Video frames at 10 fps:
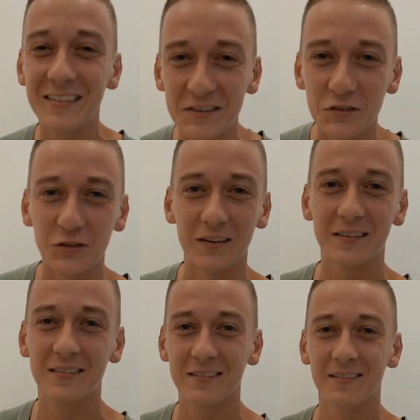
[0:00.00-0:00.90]

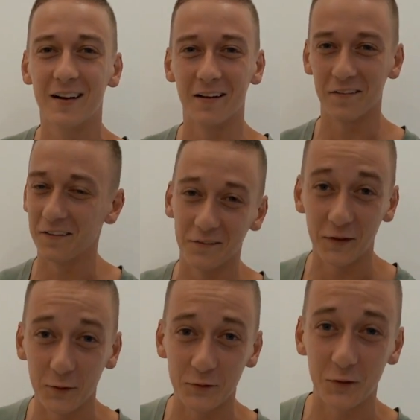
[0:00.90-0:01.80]
District. I don't know if
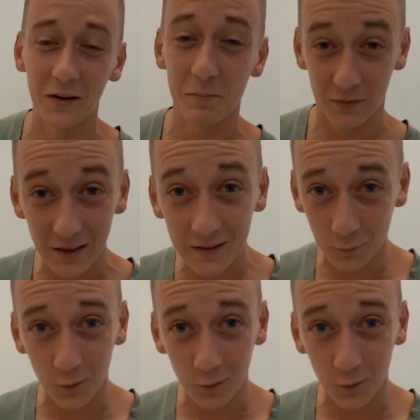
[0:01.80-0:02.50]
that was right, but that's